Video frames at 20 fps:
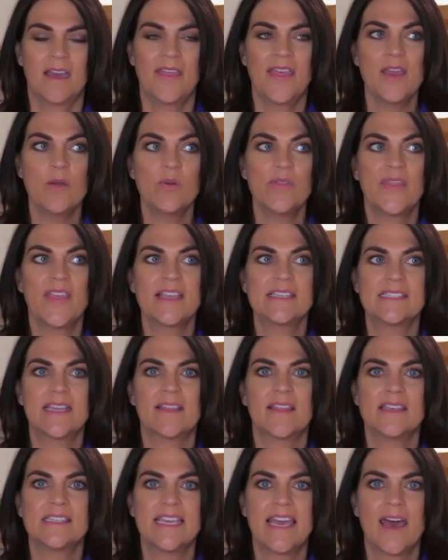I think when things like
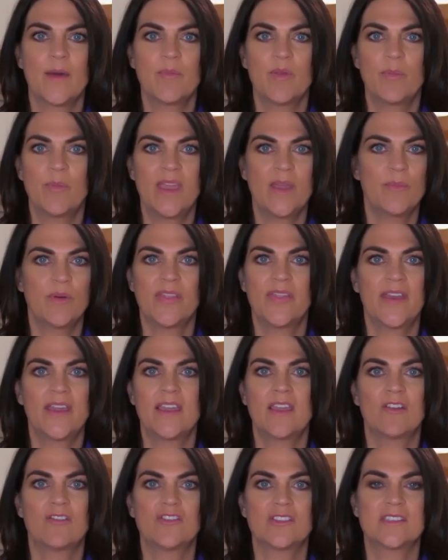this happen, people
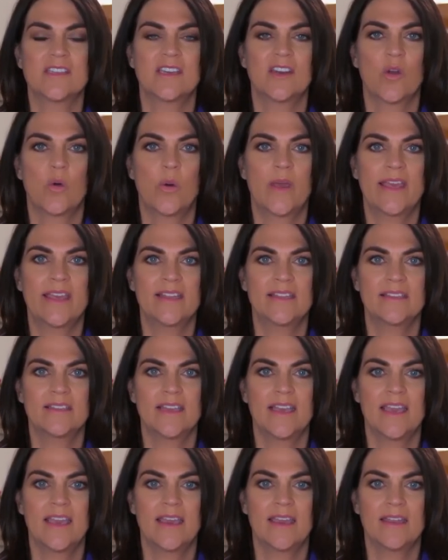think you're just going to quit.
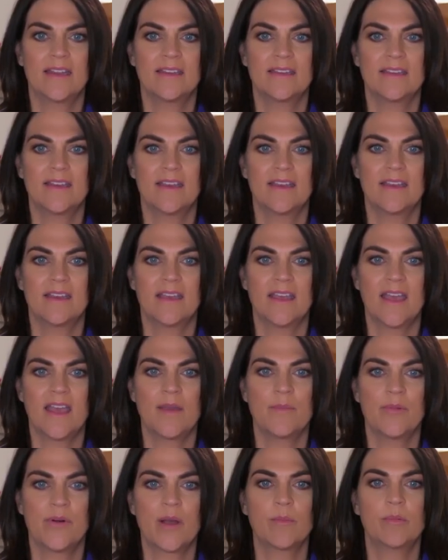And
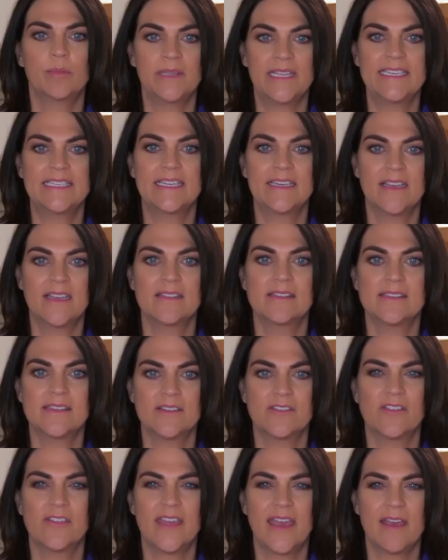I probably did
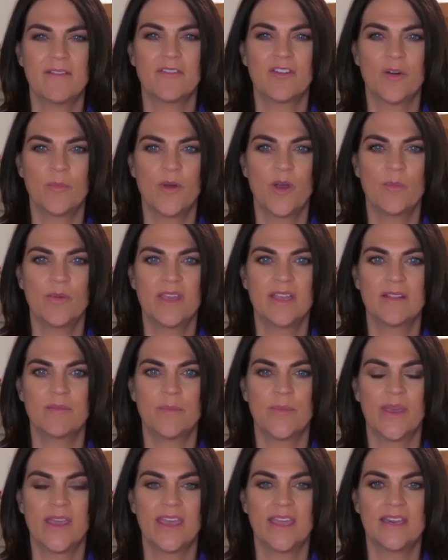consider that for a
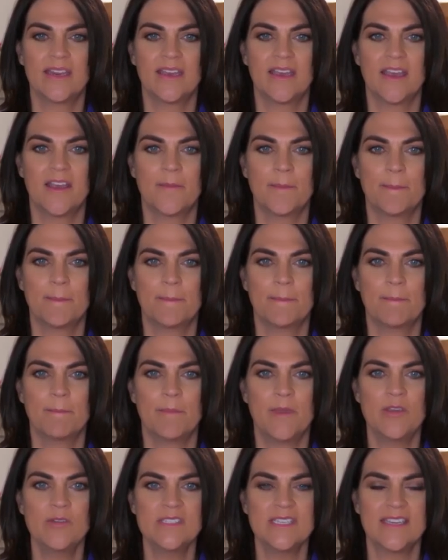moment. But
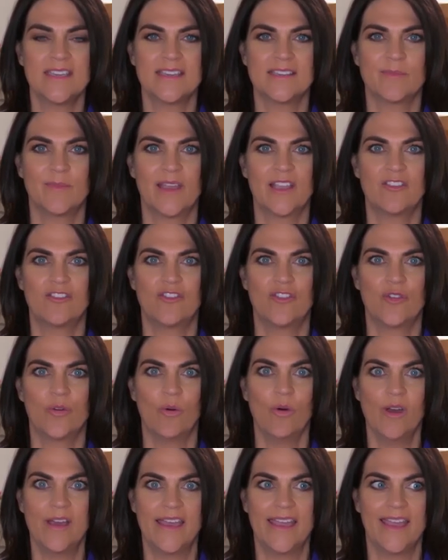music is my
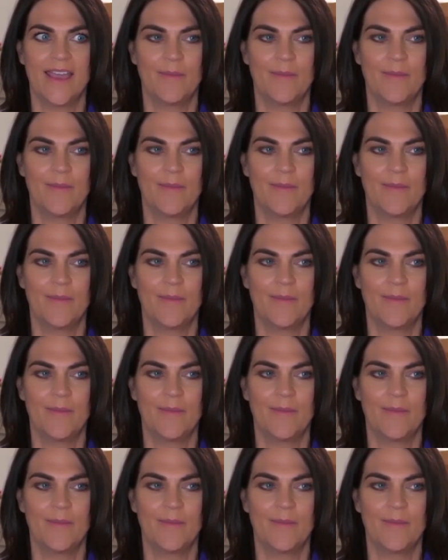joy.